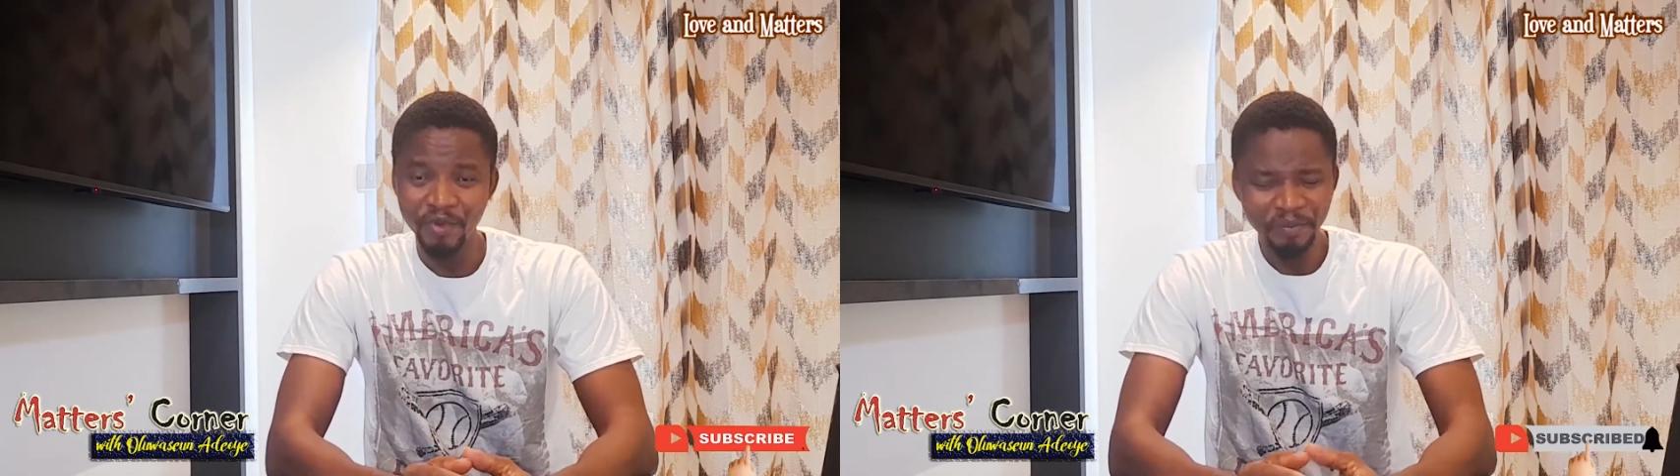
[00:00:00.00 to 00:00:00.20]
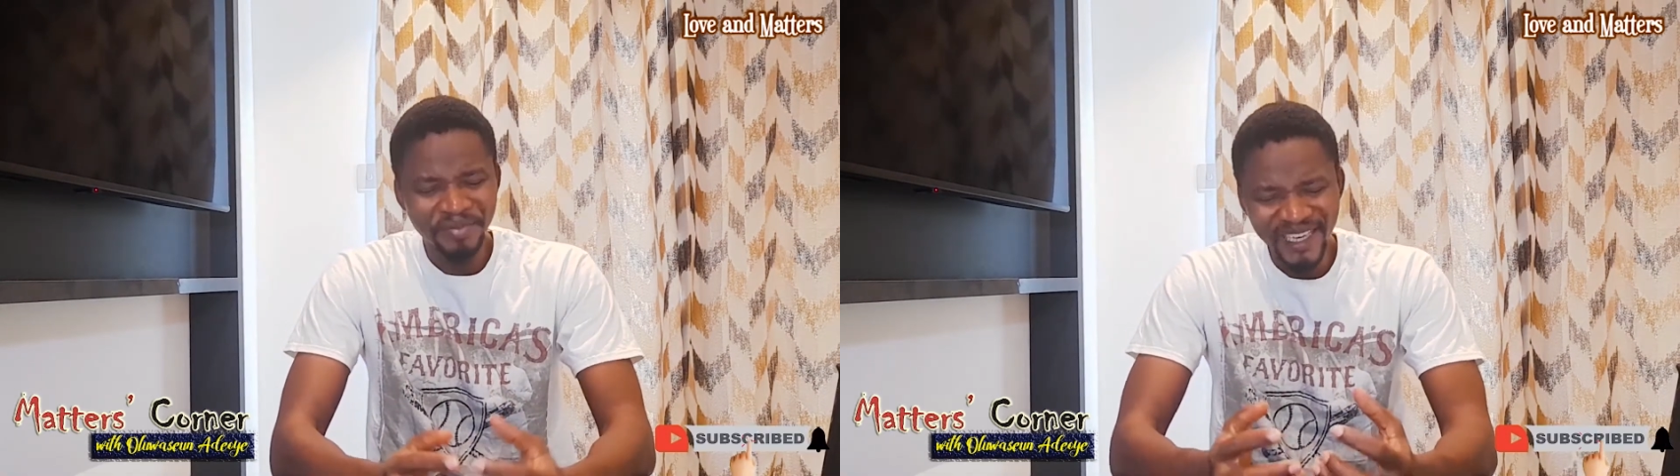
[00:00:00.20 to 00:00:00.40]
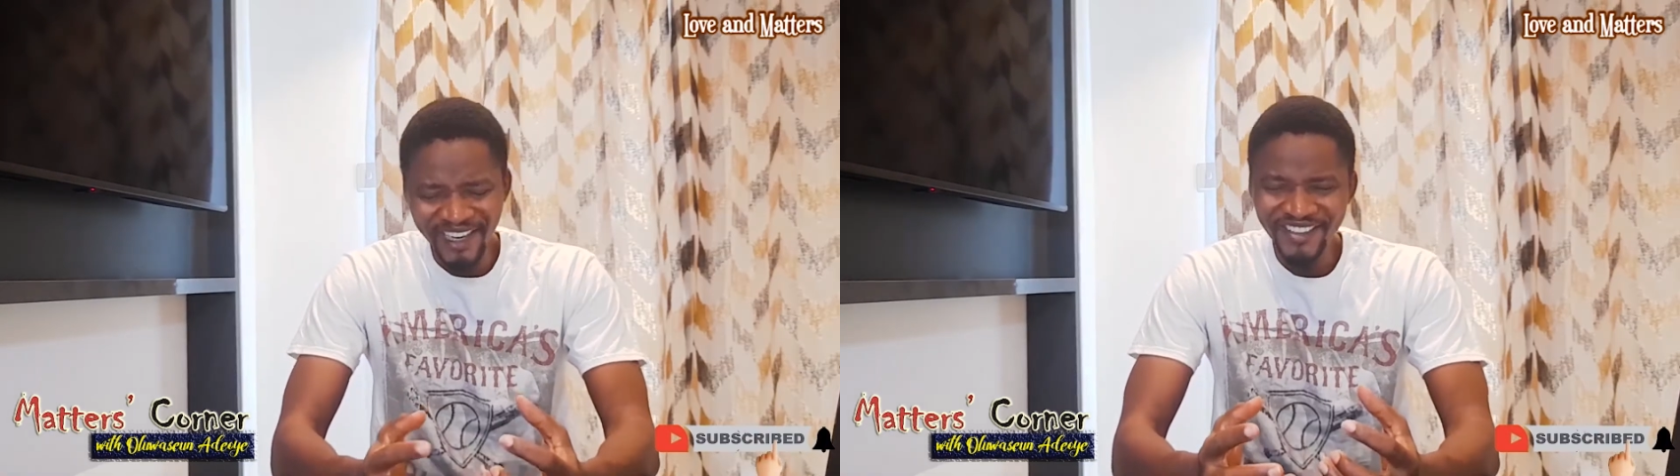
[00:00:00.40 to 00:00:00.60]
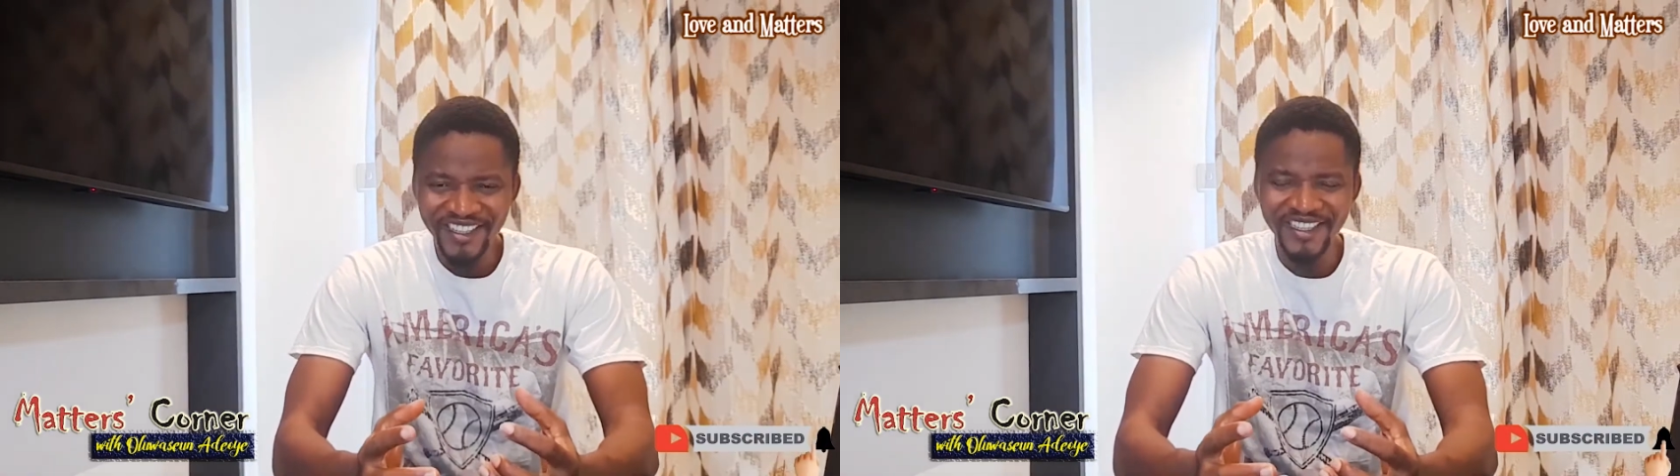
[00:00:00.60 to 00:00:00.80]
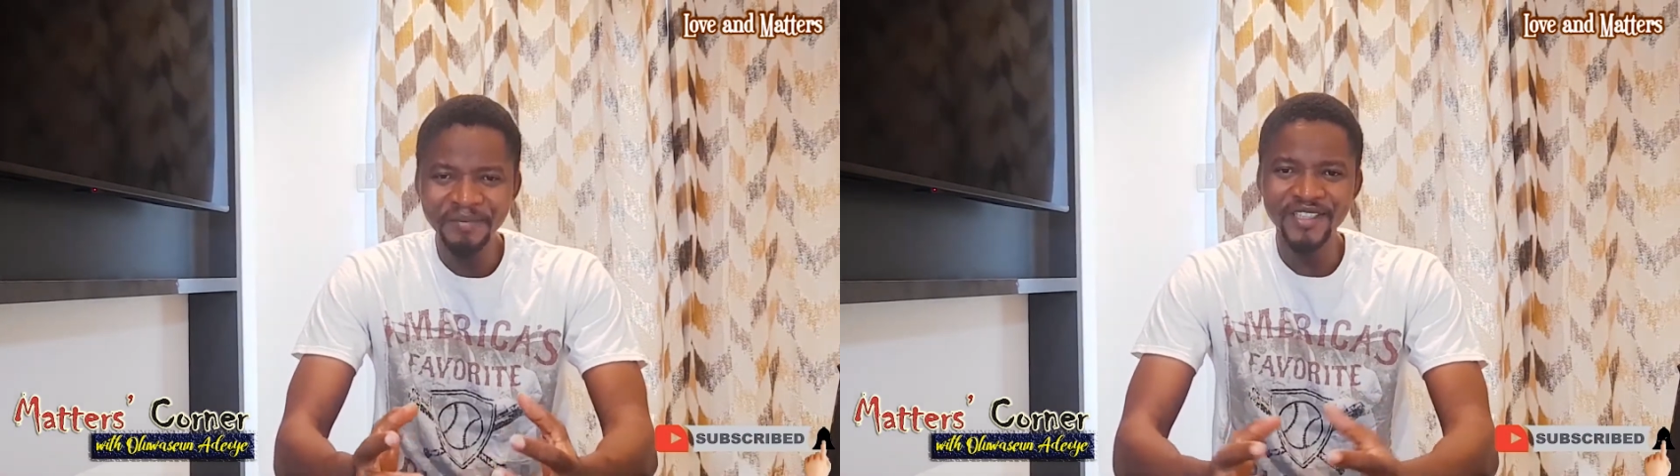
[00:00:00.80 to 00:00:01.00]
we
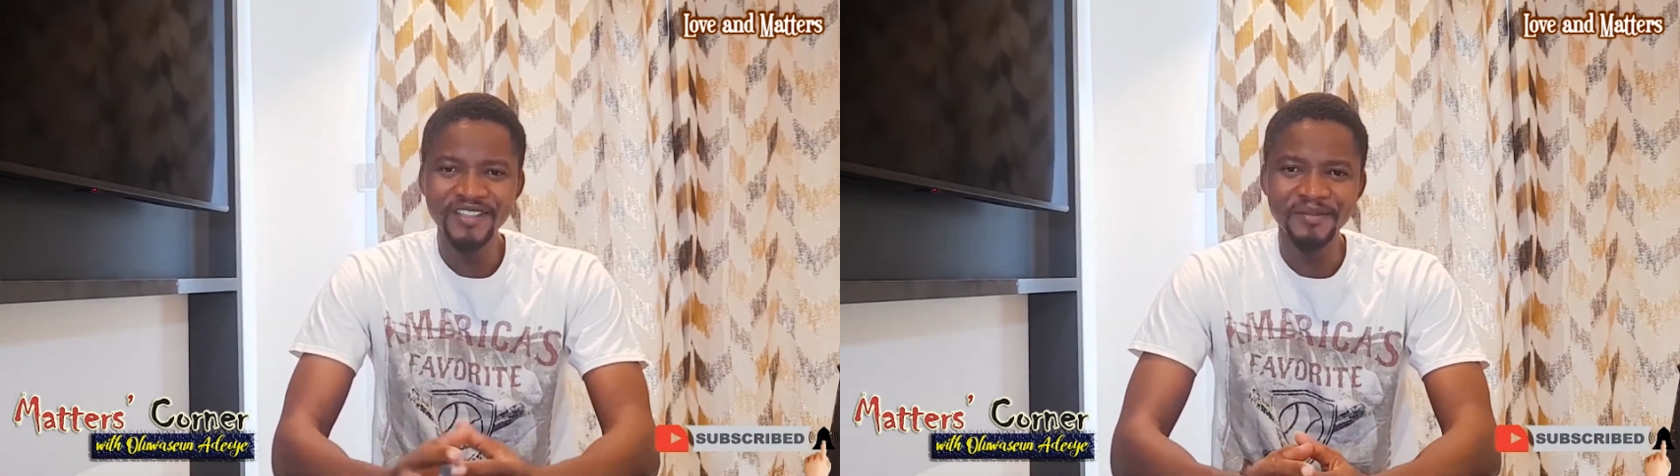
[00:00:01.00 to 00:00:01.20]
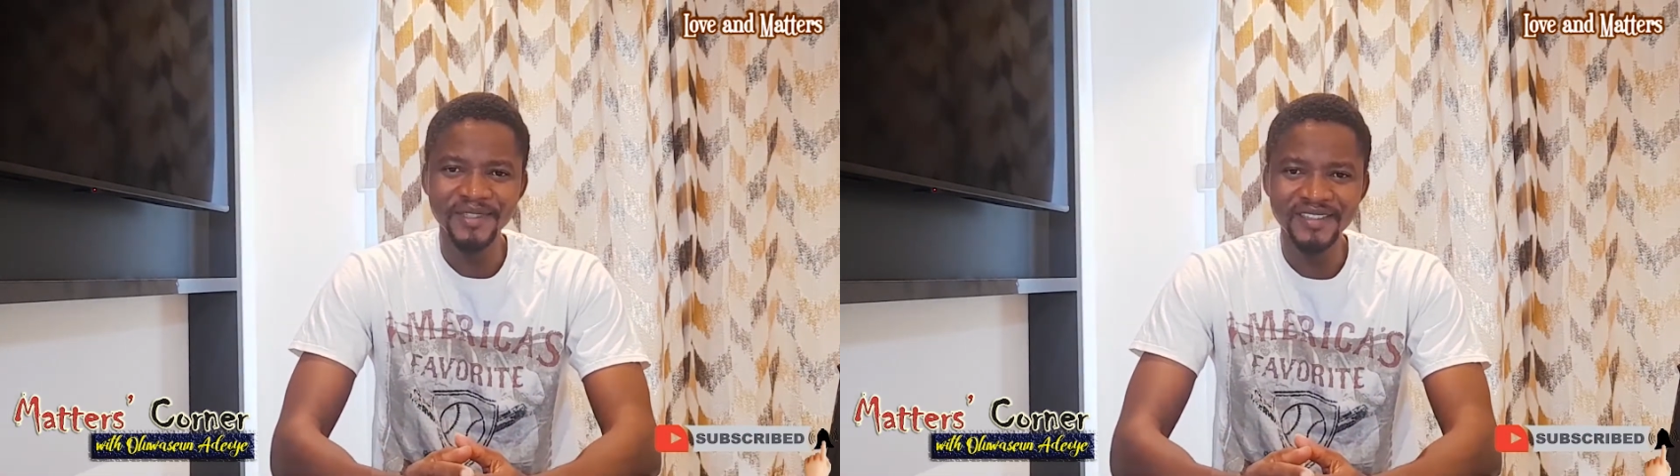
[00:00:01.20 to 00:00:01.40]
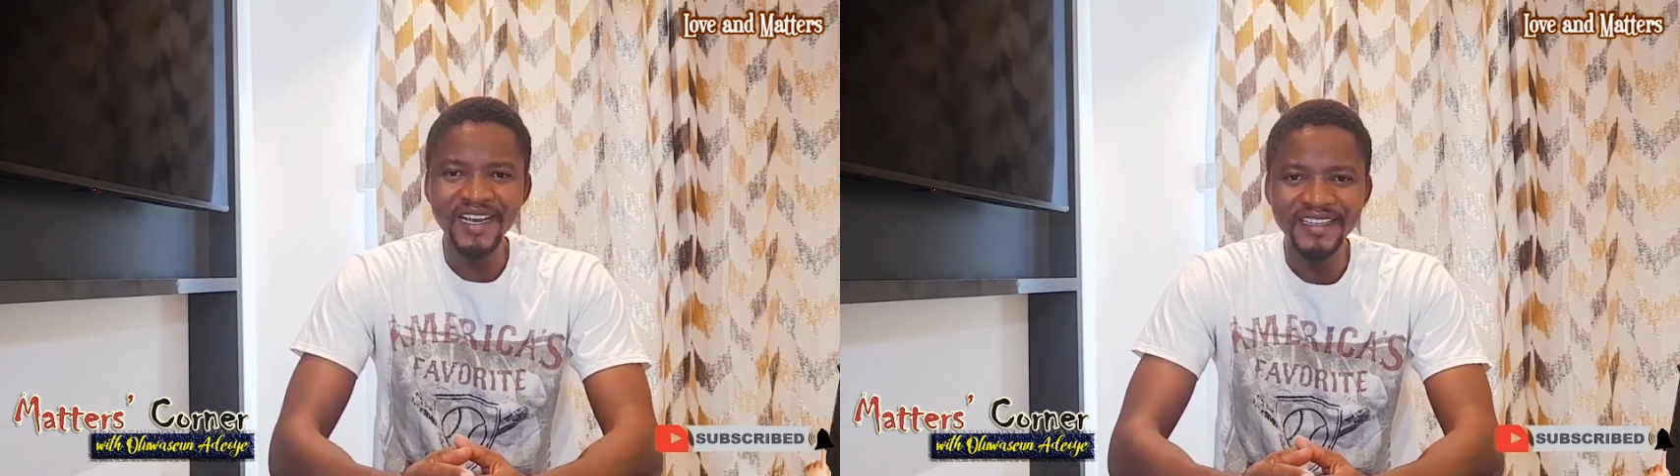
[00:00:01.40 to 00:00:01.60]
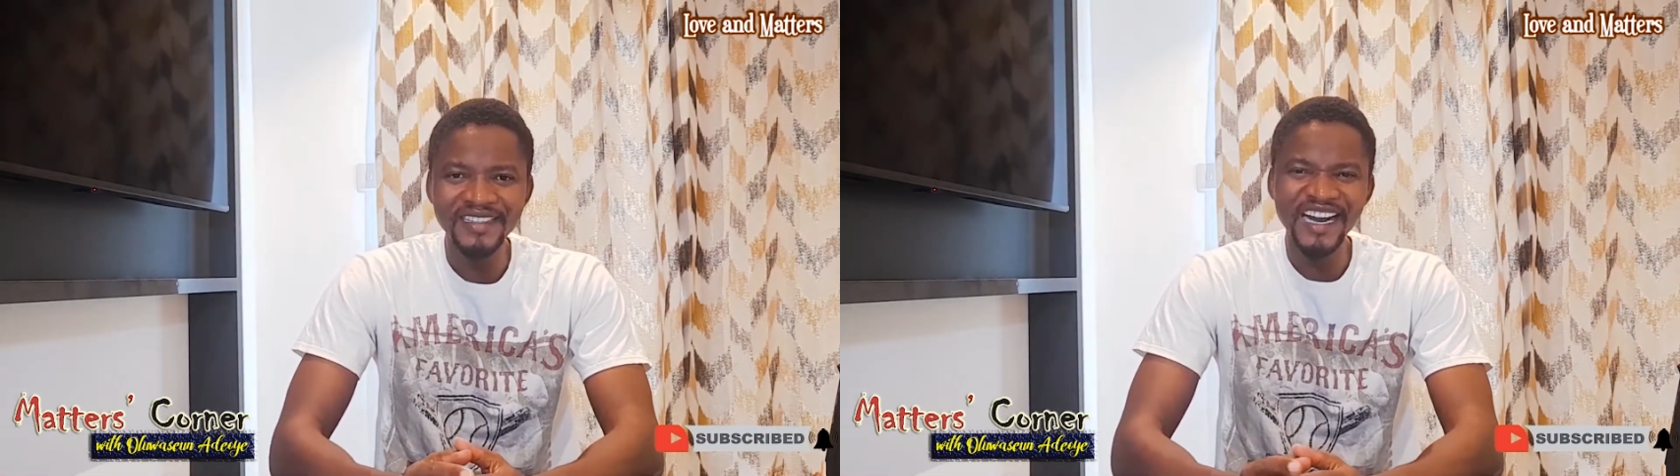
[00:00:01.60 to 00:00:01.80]
proudly label some states